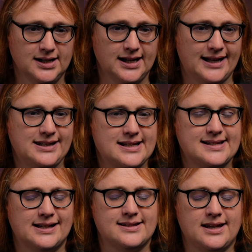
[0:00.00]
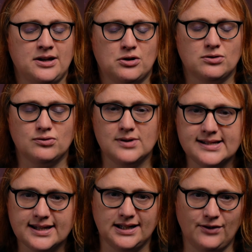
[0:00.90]
And Nissan's
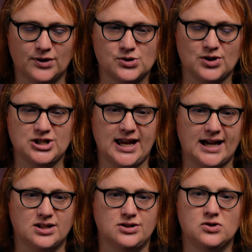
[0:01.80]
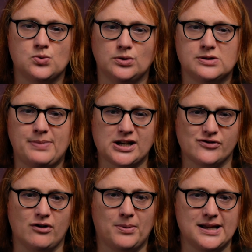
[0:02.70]
increasingly frustrating attitude towards
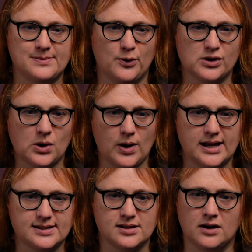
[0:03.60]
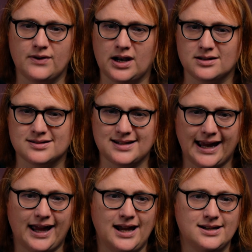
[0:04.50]
battery replacement requests over the last
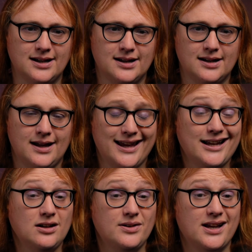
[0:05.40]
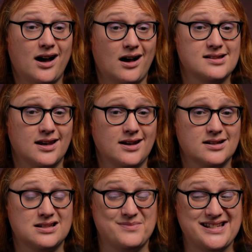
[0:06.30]
decade, including asking
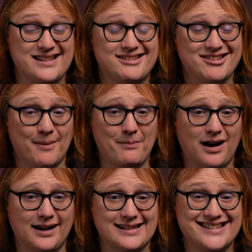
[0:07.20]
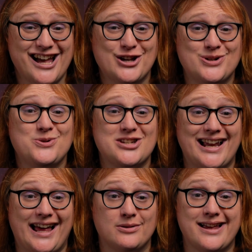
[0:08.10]
customers in some markets to
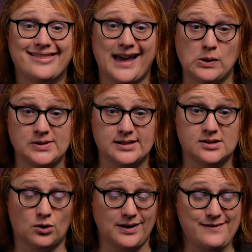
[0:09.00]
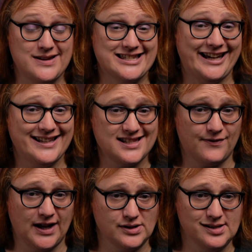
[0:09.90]
shell out thousands or even tens of
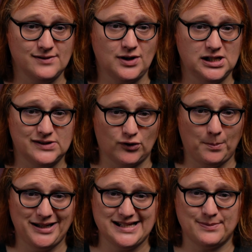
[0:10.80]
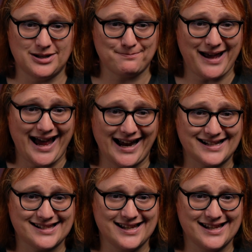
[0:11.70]
thousands of dollars for replacement packs,